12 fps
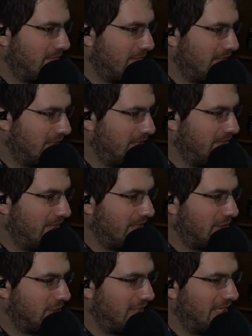It could be a
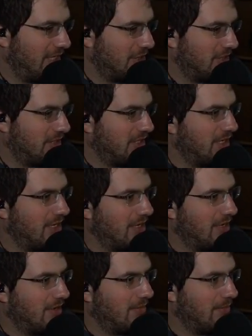change in
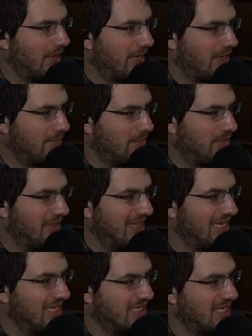my
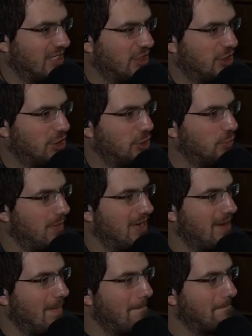complete
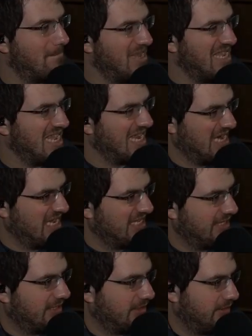human
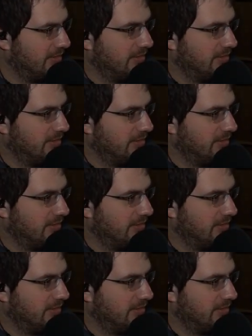beingness.